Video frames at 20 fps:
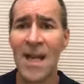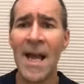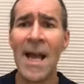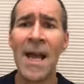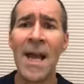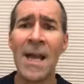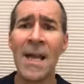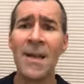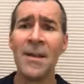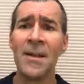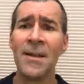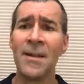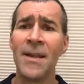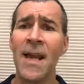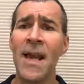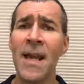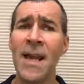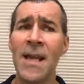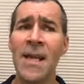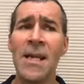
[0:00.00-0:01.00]
and
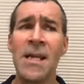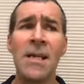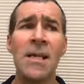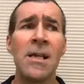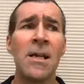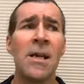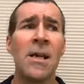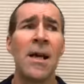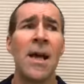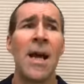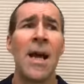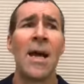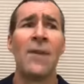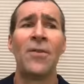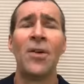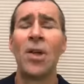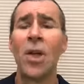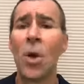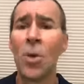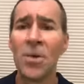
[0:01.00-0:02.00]
they
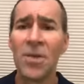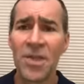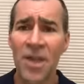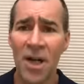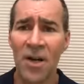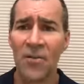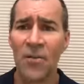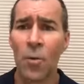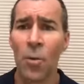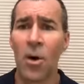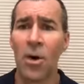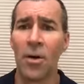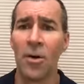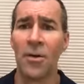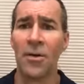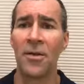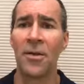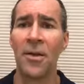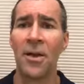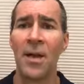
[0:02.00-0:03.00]
have a low
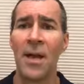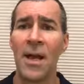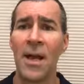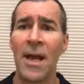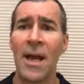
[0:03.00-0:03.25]
self-worth,